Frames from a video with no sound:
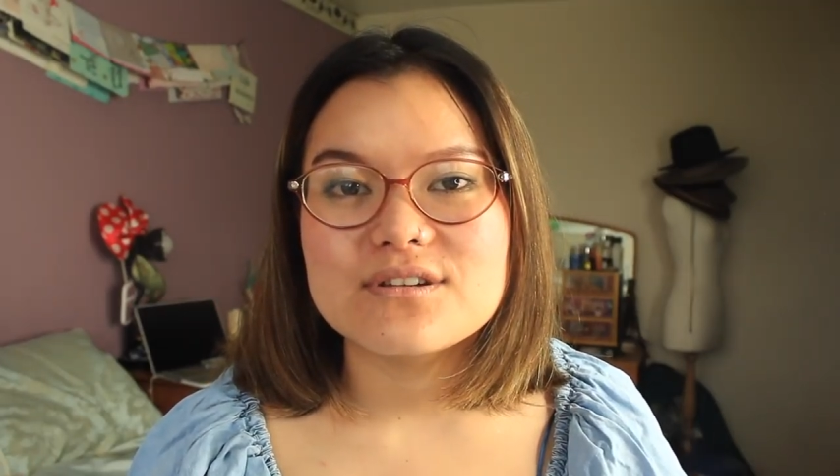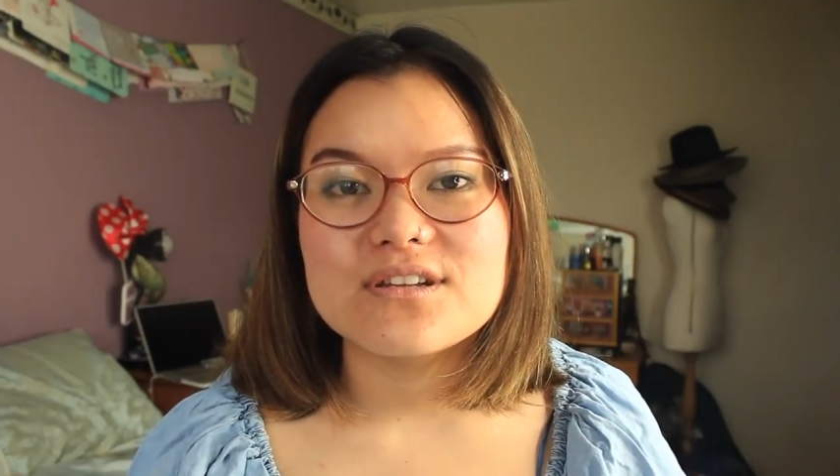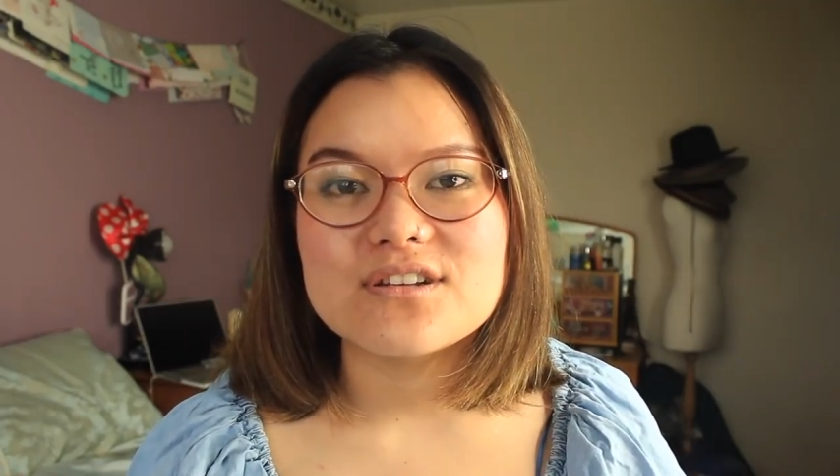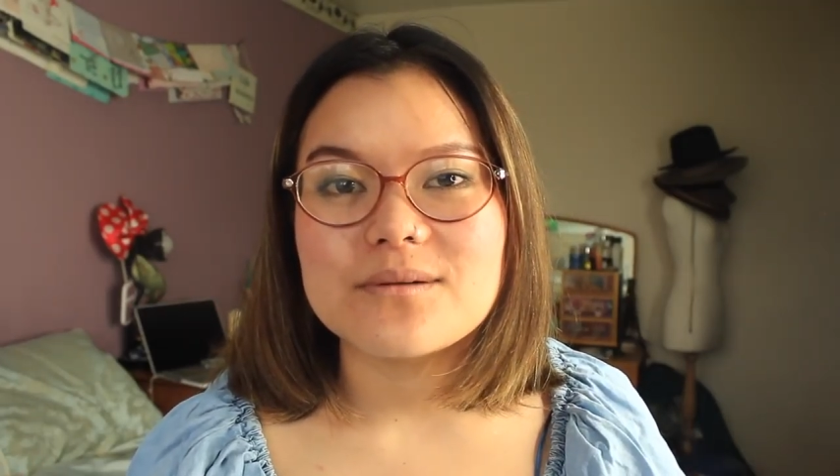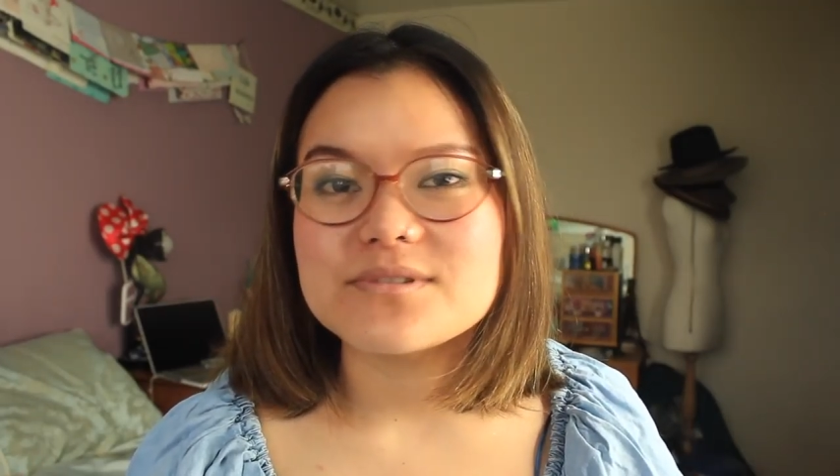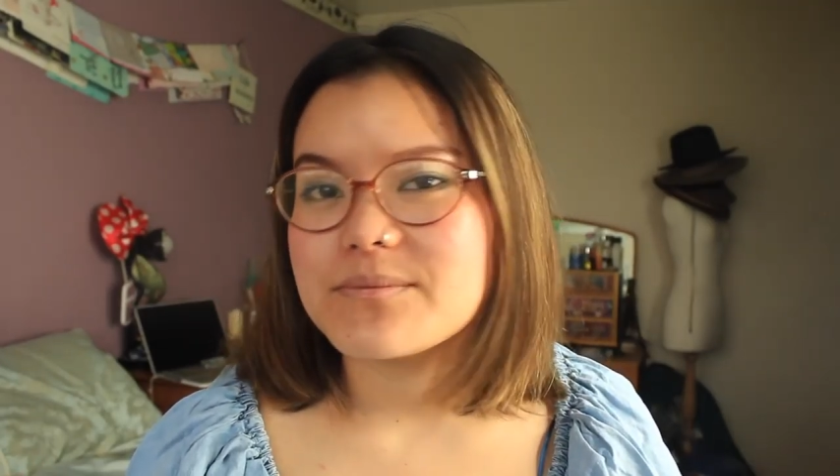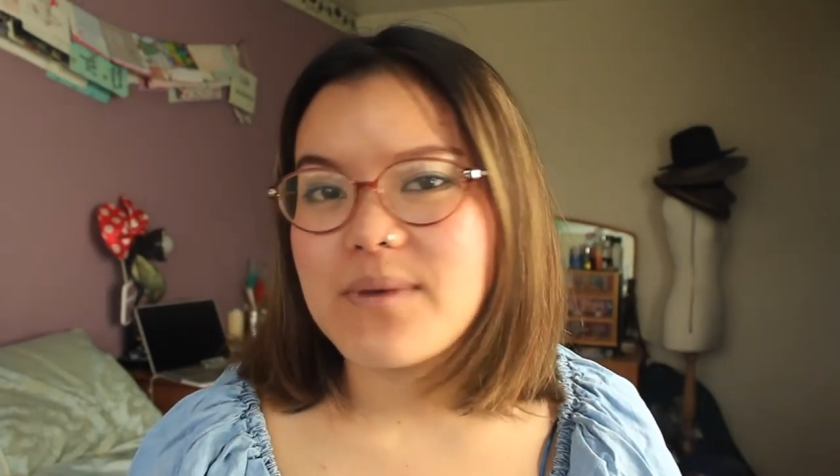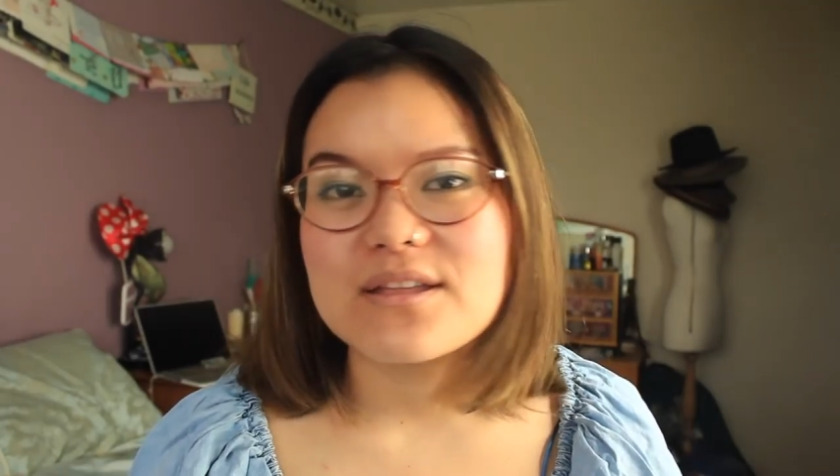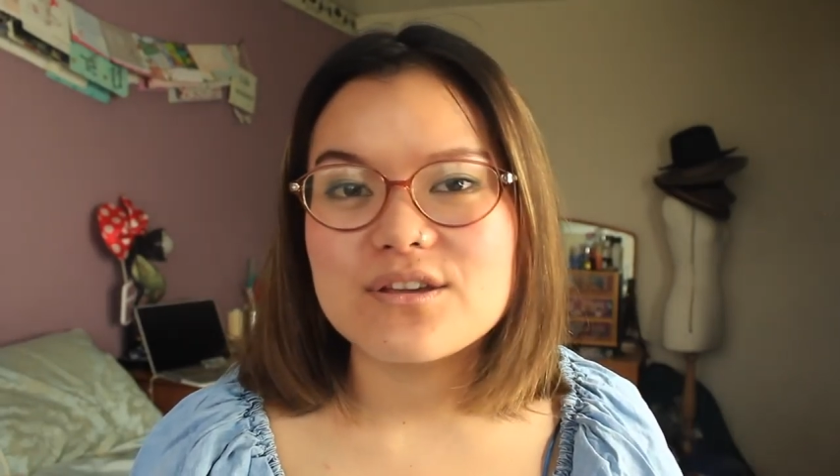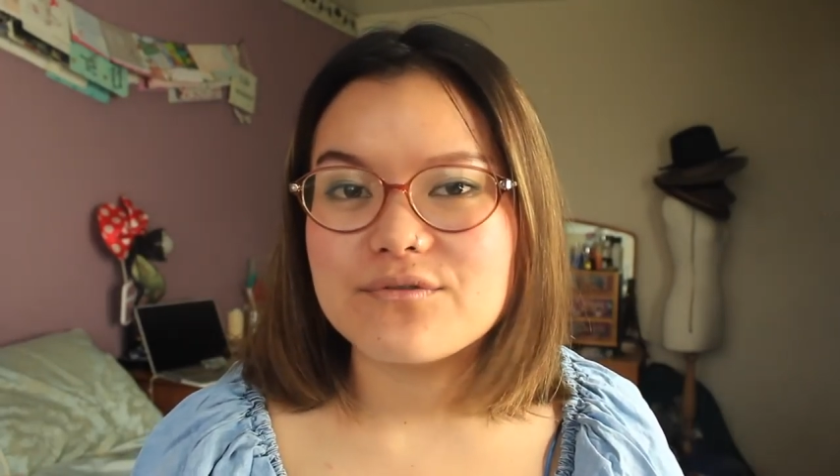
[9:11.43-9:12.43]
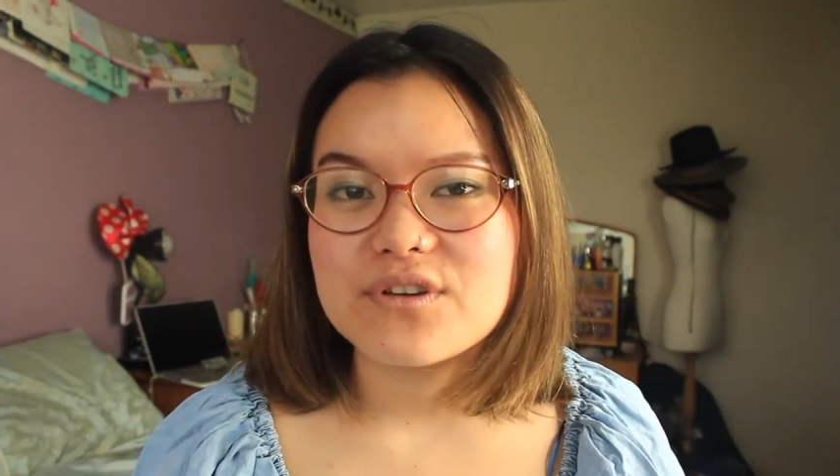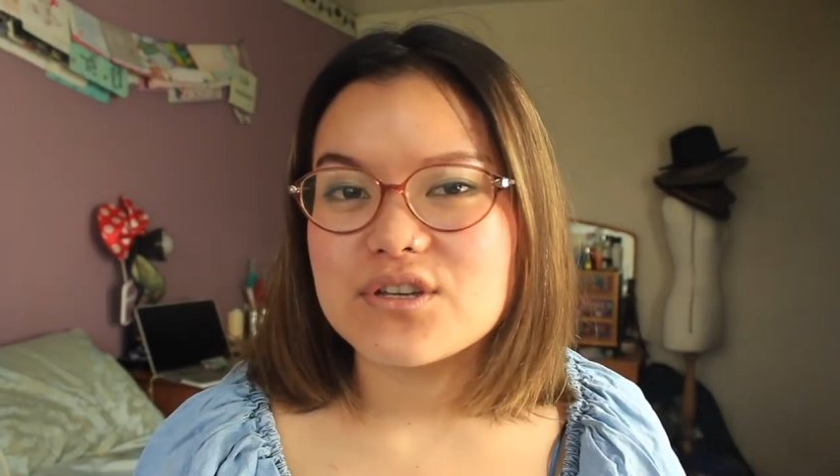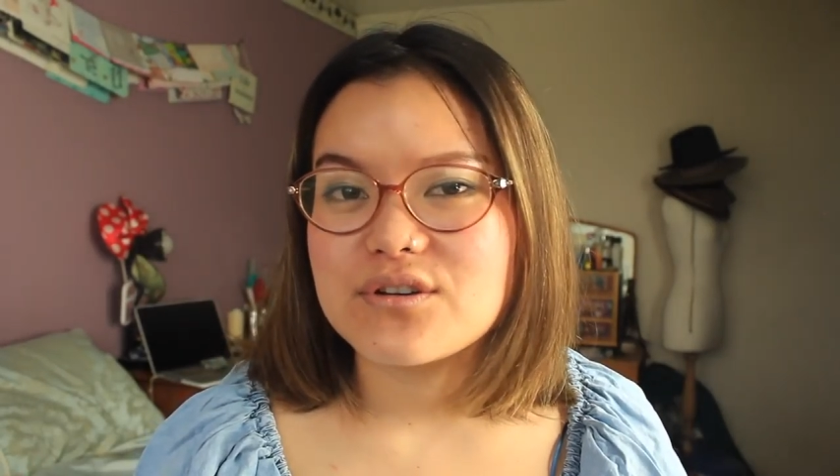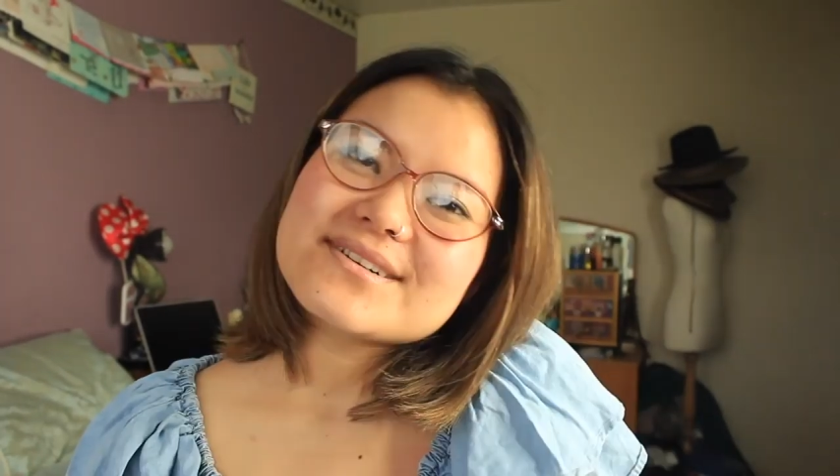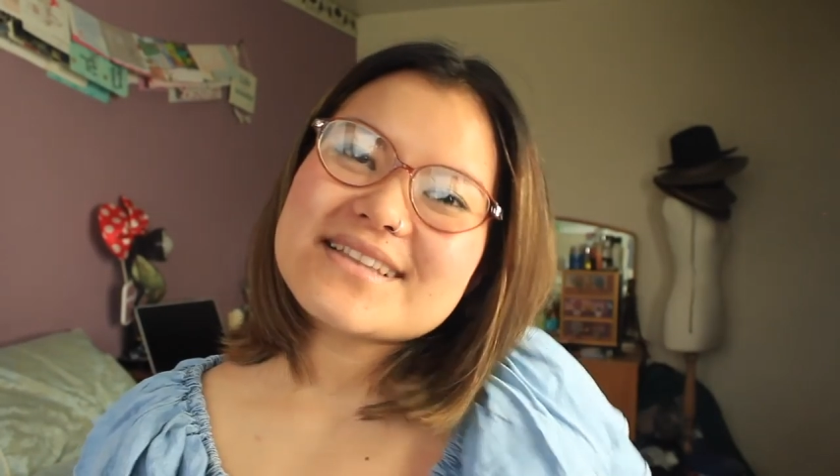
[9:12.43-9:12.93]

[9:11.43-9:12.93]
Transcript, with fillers: in terms of my new video.